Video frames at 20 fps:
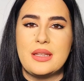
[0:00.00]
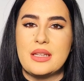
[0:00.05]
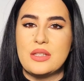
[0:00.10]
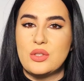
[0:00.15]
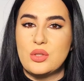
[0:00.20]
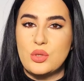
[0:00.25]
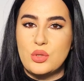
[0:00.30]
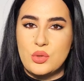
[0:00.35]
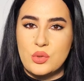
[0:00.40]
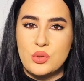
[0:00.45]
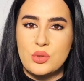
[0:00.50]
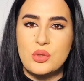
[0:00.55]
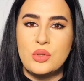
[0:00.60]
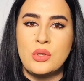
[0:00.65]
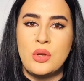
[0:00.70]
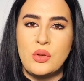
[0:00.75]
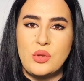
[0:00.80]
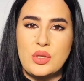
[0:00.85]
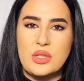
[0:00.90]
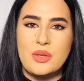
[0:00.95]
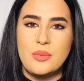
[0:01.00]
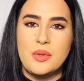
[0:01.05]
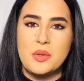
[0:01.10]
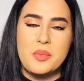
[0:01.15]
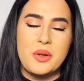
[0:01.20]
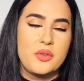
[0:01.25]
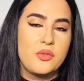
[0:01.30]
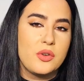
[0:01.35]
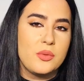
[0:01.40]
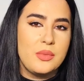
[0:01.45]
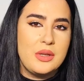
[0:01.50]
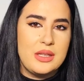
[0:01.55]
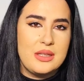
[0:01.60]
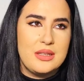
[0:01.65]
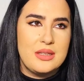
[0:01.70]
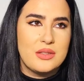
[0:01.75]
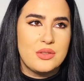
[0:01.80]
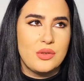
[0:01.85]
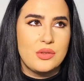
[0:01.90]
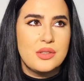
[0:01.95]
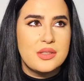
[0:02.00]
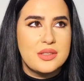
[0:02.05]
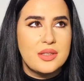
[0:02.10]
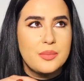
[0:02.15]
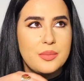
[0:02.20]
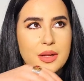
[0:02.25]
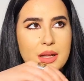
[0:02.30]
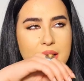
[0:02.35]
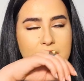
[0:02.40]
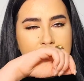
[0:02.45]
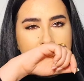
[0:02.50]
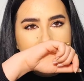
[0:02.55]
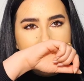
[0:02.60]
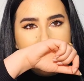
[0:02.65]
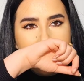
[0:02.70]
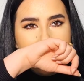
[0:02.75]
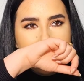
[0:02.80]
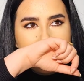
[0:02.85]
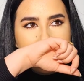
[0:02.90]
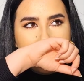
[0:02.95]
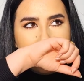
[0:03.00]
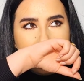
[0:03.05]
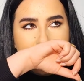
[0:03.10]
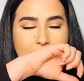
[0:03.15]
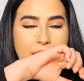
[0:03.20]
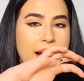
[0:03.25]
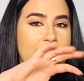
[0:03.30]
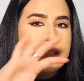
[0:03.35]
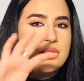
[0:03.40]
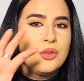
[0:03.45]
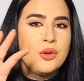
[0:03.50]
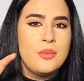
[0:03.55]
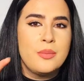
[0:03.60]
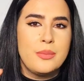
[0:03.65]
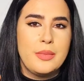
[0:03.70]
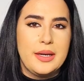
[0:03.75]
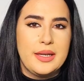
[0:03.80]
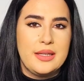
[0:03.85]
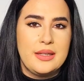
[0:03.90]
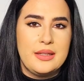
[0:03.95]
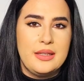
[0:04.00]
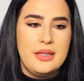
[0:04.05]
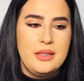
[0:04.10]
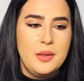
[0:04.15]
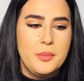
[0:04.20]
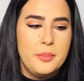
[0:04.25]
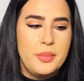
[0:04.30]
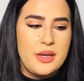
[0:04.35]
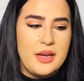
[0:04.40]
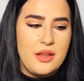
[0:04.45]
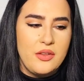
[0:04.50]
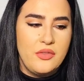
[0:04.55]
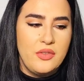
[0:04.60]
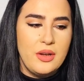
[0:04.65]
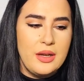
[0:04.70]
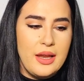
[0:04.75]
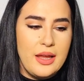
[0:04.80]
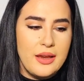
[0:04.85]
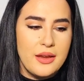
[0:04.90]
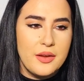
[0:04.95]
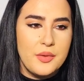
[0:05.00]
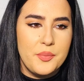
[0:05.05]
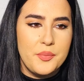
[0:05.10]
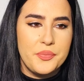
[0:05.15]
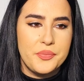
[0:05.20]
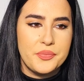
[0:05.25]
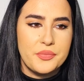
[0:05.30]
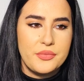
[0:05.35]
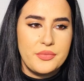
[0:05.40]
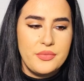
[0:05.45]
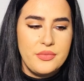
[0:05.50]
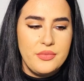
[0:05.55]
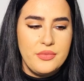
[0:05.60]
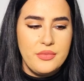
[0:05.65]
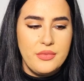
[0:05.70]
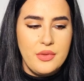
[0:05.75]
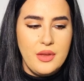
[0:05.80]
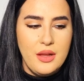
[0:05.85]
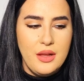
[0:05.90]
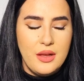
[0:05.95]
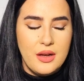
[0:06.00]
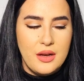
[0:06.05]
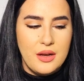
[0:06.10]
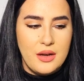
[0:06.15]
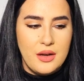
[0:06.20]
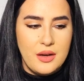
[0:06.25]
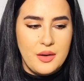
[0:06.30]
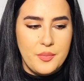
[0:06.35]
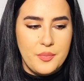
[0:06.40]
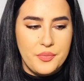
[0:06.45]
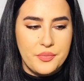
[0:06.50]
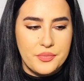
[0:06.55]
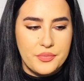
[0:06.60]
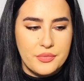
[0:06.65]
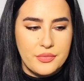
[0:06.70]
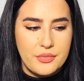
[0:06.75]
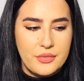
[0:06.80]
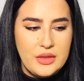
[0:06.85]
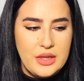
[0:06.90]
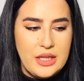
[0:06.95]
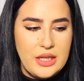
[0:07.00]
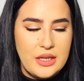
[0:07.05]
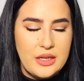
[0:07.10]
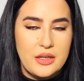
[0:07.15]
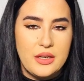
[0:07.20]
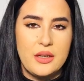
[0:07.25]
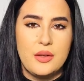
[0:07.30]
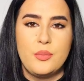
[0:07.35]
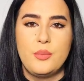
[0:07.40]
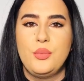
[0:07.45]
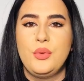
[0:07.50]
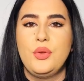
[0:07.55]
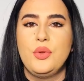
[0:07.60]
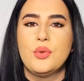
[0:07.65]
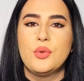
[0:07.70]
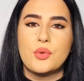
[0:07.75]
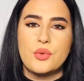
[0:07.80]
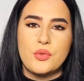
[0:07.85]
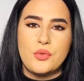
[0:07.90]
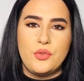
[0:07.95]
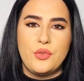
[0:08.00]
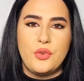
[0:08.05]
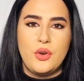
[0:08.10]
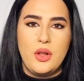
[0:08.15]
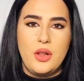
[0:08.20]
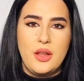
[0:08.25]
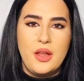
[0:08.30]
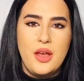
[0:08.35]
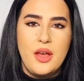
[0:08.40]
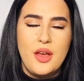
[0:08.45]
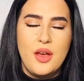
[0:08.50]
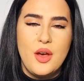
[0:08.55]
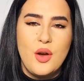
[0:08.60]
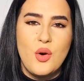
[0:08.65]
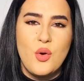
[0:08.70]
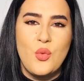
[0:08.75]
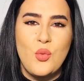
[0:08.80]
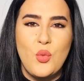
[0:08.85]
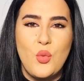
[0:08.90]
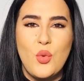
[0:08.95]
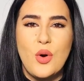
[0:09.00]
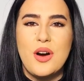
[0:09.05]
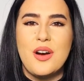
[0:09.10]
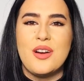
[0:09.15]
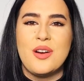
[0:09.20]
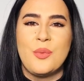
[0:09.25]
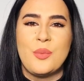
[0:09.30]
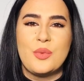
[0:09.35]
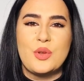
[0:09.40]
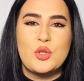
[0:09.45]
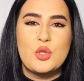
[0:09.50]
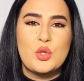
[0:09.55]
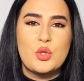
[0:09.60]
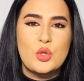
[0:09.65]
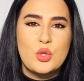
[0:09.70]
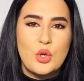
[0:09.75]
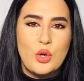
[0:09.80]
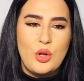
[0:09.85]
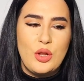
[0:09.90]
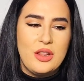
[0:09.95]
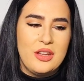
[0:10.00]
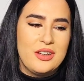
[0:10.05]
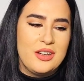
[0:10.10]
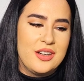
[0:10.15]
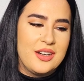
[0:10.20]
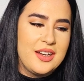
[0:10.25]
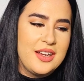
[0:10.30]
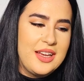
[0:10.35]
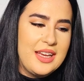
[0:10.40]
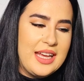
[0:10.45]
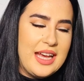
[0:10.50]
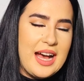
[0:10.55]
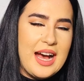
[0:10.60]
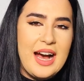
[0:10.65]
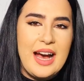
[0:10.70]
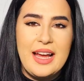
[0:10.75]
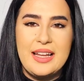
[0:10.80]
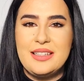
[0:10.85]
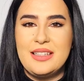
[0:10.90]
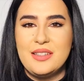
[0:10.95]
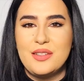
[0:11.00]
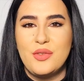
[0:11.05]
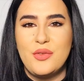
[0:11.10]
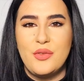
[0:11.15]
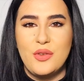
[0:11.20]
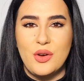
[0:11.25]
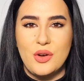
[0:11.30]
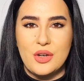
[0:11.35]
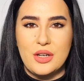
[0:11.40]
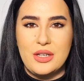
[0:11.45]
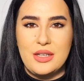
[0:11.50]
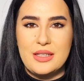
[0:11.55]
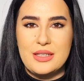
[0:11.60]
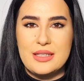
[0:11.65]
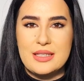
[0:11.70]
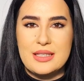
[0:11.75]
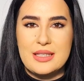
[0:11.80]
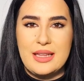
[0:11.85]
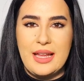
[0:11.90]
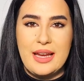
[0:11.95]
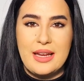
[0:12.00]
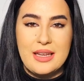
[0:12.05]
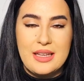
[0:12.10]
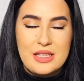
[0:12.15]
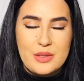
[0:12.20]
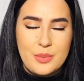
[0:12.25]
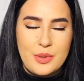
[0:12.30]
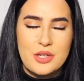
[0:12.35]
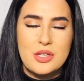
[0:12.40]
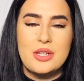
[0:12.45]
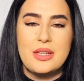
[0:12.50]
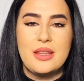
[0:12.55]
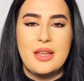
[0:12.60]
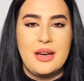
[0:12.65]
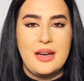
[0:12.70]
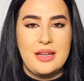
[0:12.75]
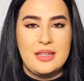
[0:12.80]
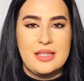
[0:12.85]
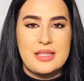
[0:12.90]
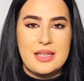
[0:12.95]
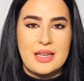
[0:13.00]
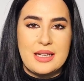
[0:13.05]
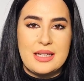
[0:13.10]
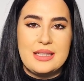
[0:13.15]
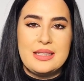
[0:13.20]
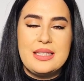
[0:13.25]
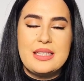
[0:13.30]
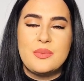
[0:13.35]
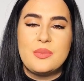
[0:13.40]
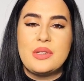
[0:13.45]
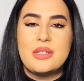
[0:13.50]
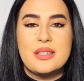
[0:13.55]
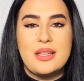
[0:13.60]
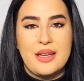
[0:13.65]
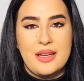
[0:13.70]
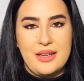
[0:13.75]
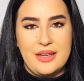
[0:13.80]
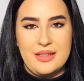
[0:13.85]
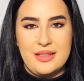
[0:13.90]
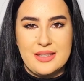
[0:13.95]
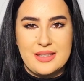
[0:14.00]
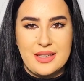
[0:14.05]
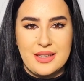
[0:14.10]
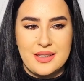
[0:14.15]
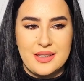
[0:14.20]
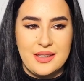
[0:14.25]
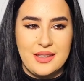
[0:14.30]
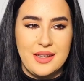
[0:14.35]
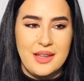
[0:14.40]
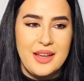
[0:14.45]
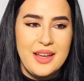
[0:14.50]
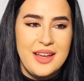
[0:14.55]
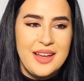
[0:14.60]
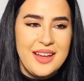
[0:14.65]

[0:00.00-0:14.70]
that's too, too noticeable, but for me it is noticeable. I don't mind it, but I feel like um, the beautiful, warm, solar, honeyed florals, like especially the honeysuckle, this smells like honeysuckle,